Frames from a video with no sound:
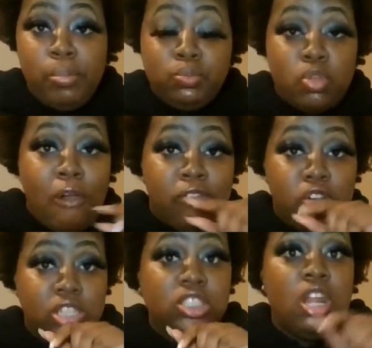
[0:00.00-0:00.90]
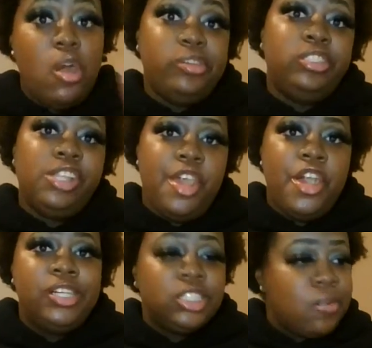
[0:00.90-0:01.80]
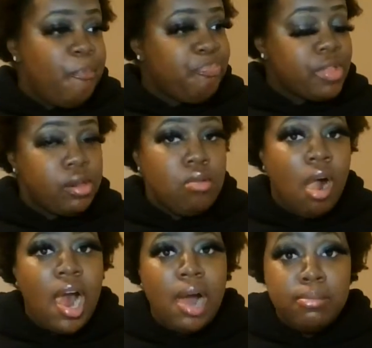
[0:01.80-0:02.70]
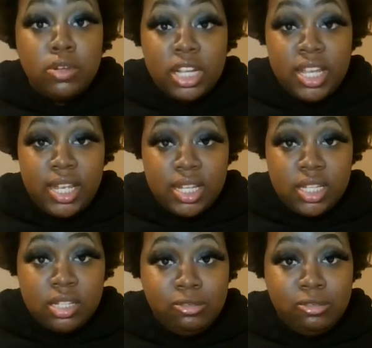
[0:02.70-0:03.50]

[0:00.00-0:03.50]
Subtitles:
of course, along the years, had more kids,